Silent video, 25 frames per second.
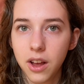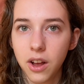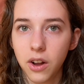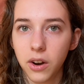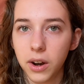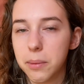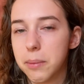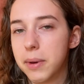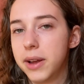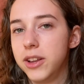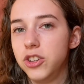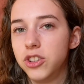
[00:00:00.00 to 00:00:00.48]
Or
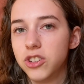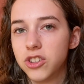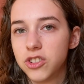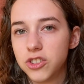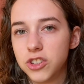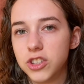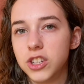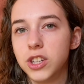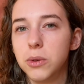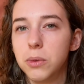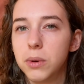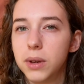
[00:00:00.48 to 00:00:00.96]
am I
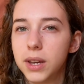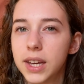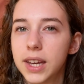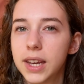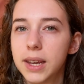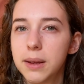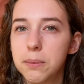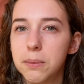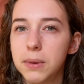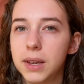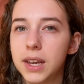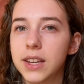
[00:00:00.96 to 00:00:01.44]
just doing
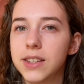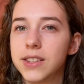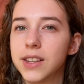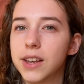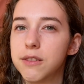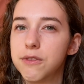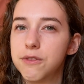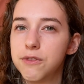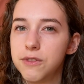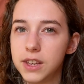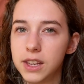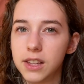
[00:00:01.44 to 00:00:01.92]
it because I
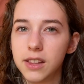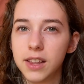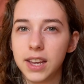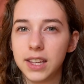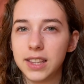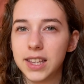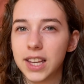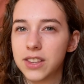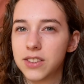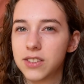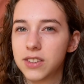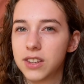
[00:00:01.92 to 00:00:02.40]
feel like
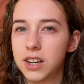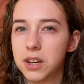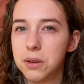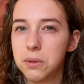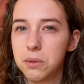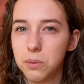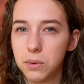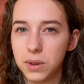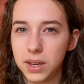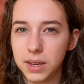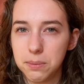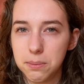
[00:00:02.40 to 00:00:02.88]
that's going
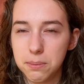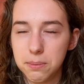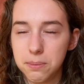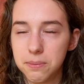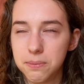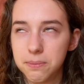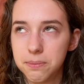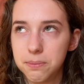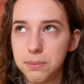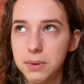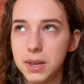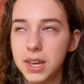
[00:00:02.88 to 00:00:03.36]
to
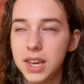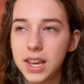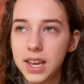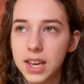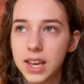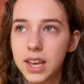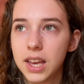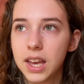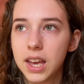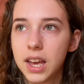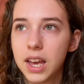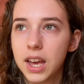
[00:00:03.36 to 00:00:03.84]

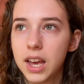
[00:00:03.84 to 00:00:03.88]
be